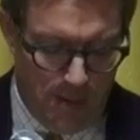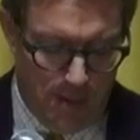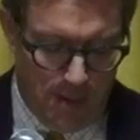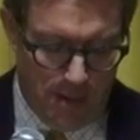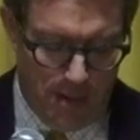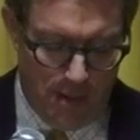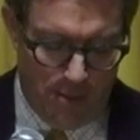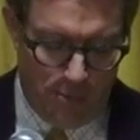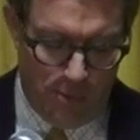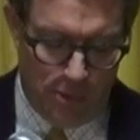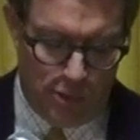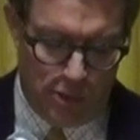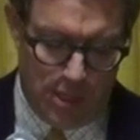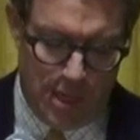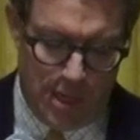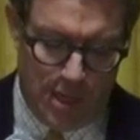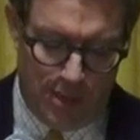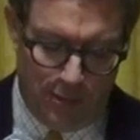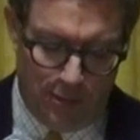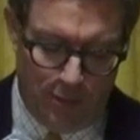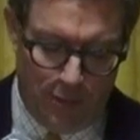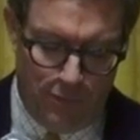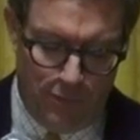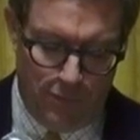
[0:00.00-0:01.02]
uh, which
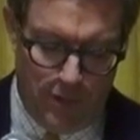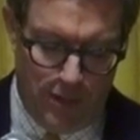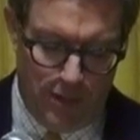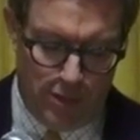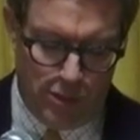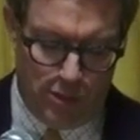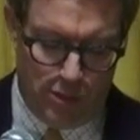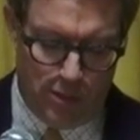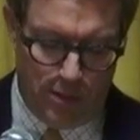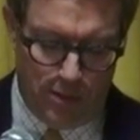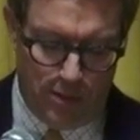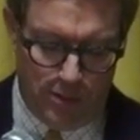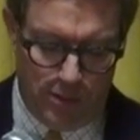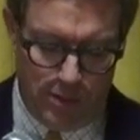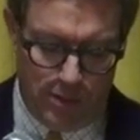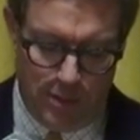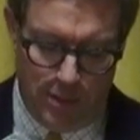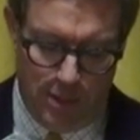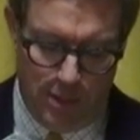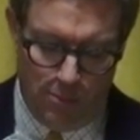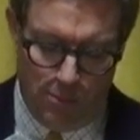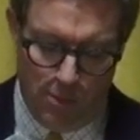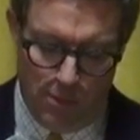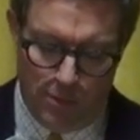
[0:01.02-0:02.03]
annually features
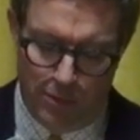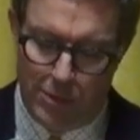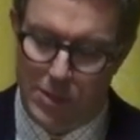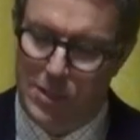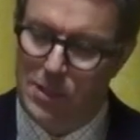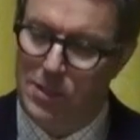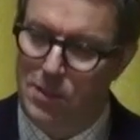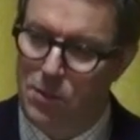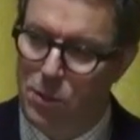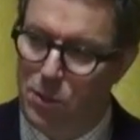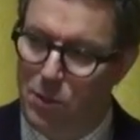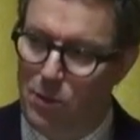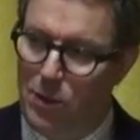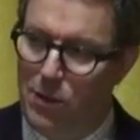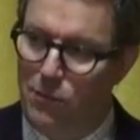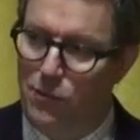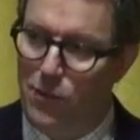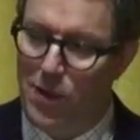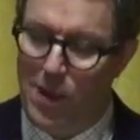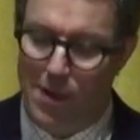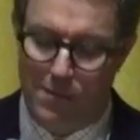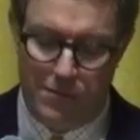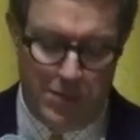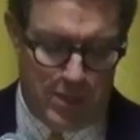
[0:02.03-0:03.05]
the world's
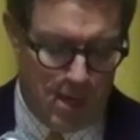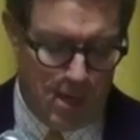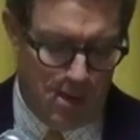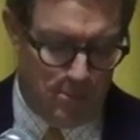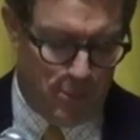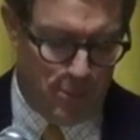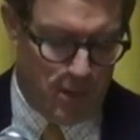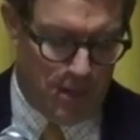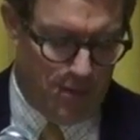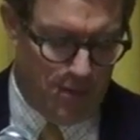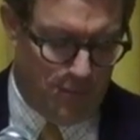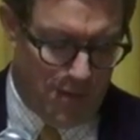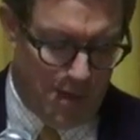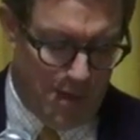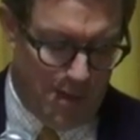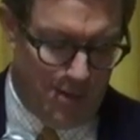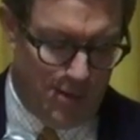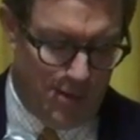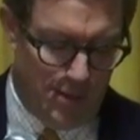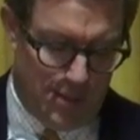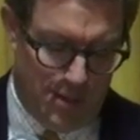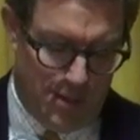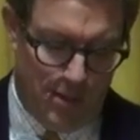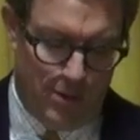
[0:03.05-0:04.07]
thirty-five top
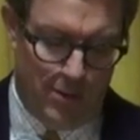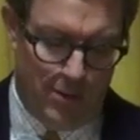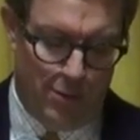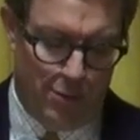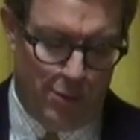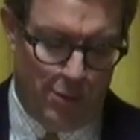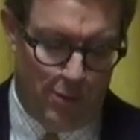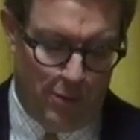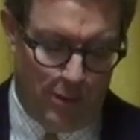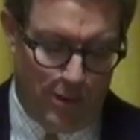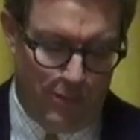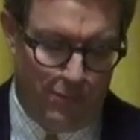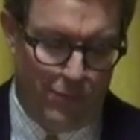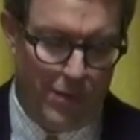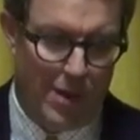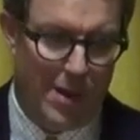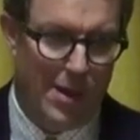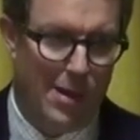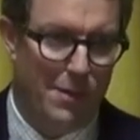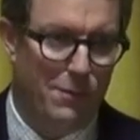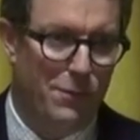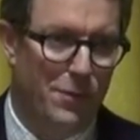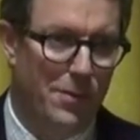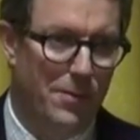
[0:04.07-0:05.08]
innovators under
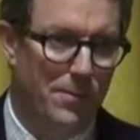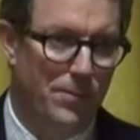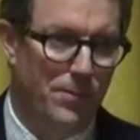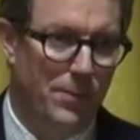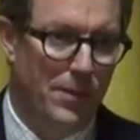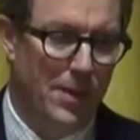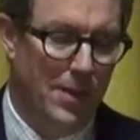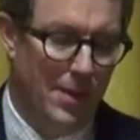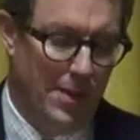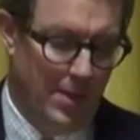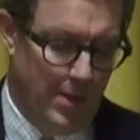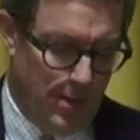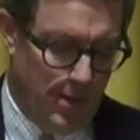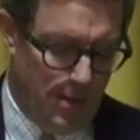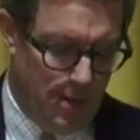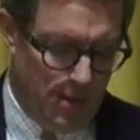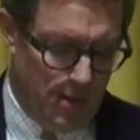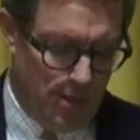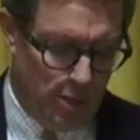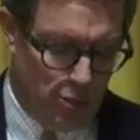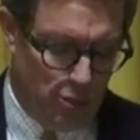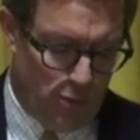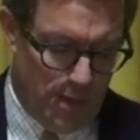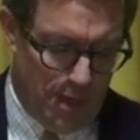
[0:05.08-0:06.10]
thirty-five.
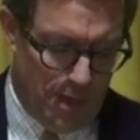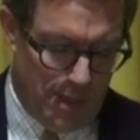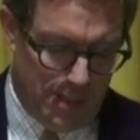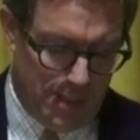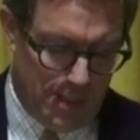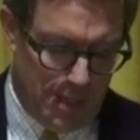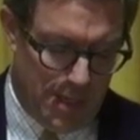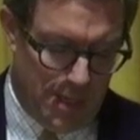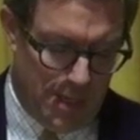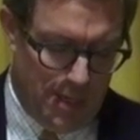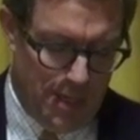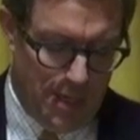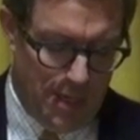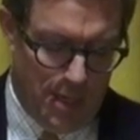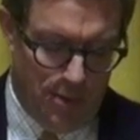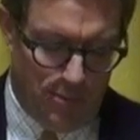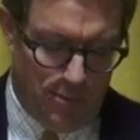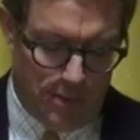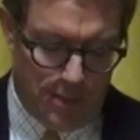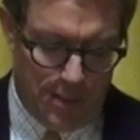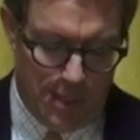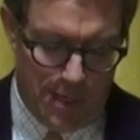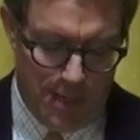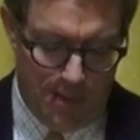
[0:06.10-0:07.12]
In twenty ten, he
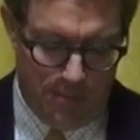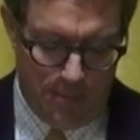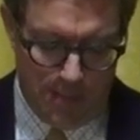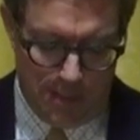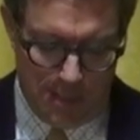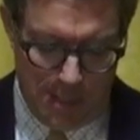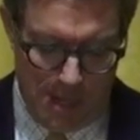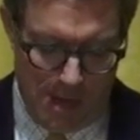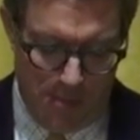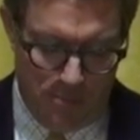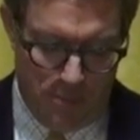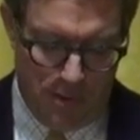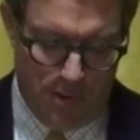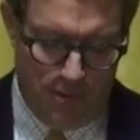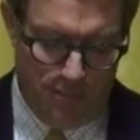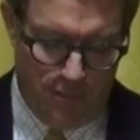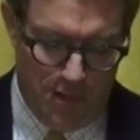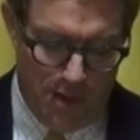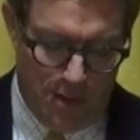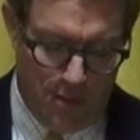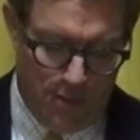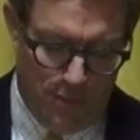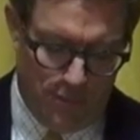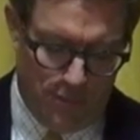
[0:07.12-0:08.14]
was named the top
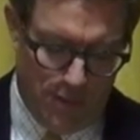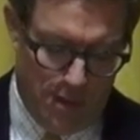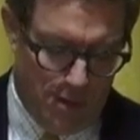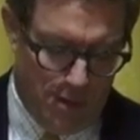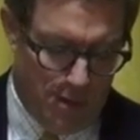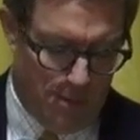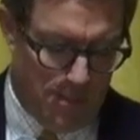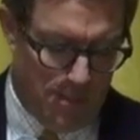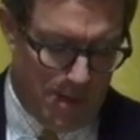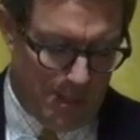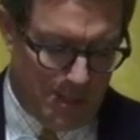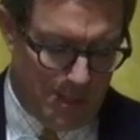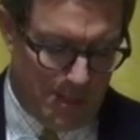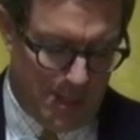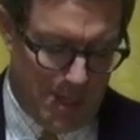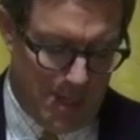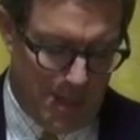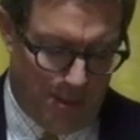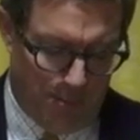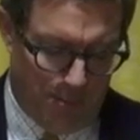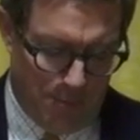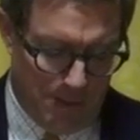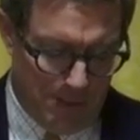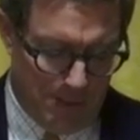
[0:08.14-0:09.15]
innovator of the year by
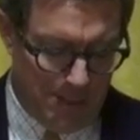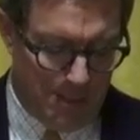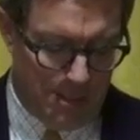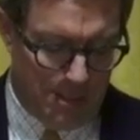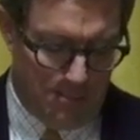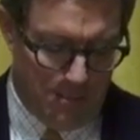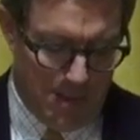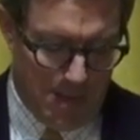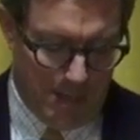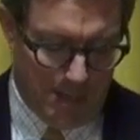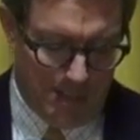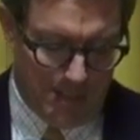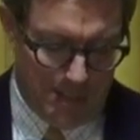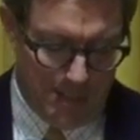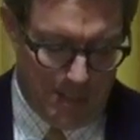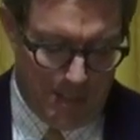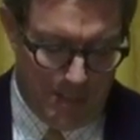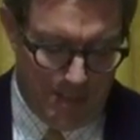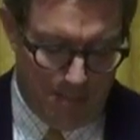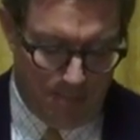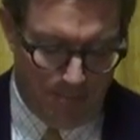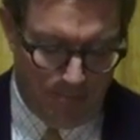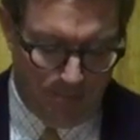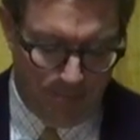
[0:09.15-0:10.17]
Seattle Business
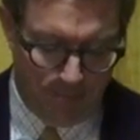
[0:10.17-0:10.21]
Magazine.